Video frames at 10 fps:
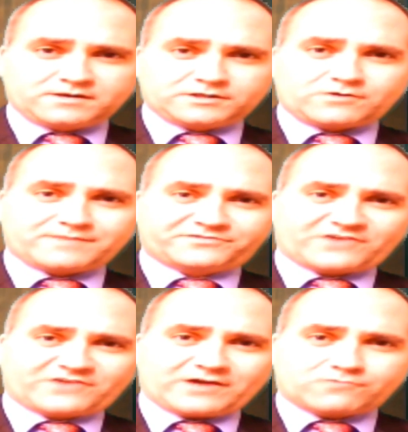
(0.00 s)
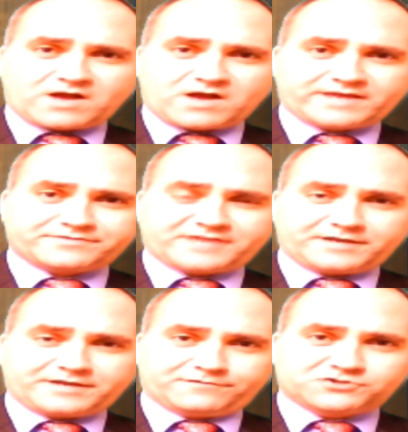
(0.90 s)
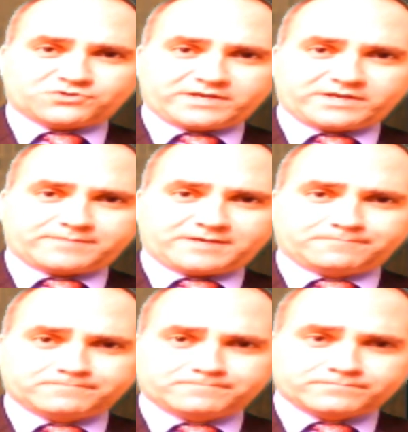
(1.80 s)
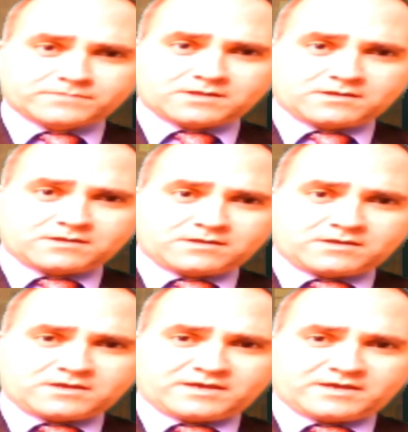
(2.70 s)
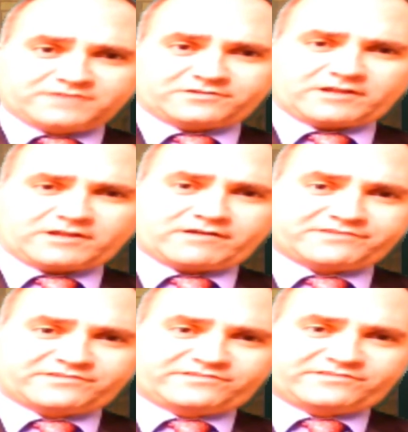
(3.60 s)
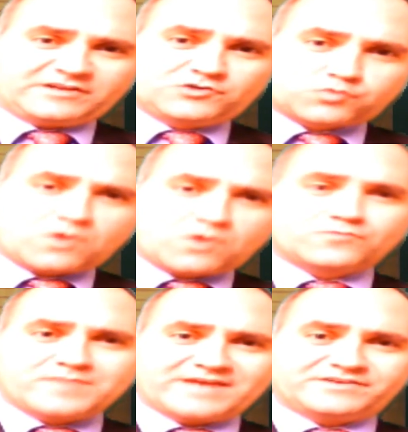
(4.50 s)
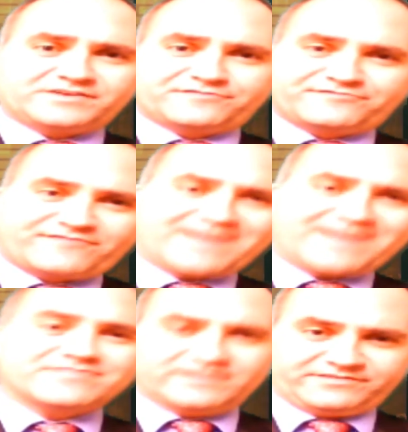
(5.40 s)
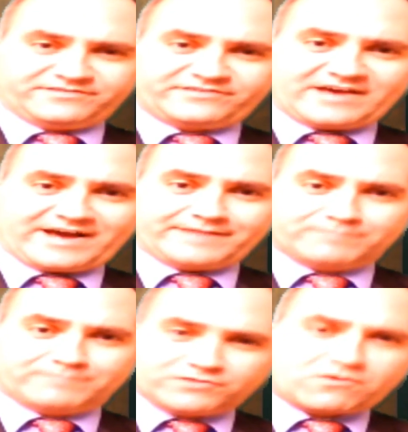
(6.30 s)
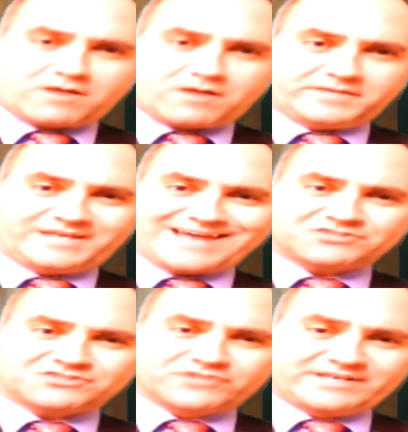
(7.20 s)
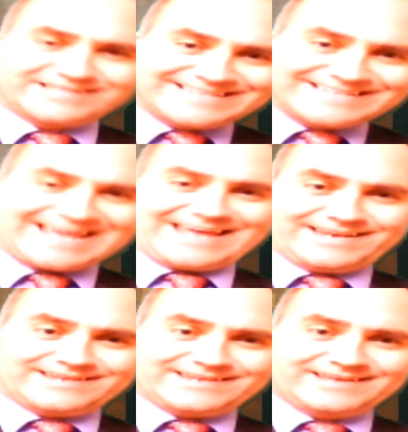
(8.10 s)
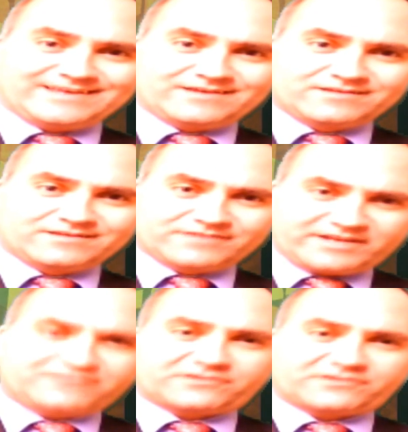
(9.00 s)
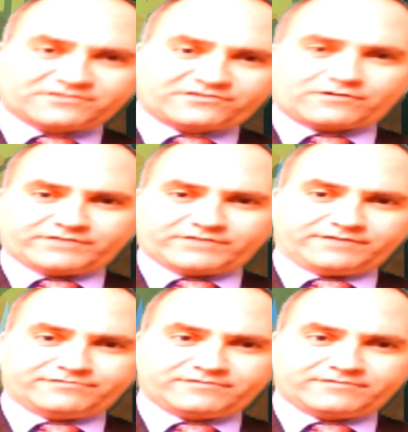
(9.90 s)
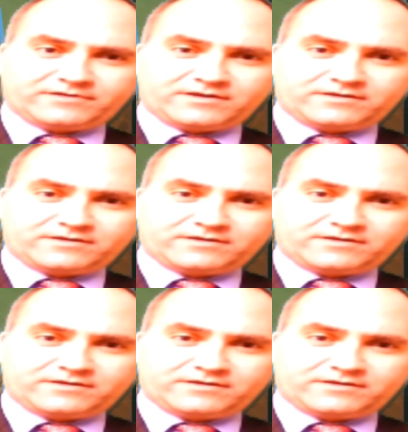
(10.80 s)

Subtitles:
Hello, I'm Scott Ryan. Thank you for joining me. It's hilarious to see grown men defend this guy, Mitt Romney, and actually contend that he's a conservative.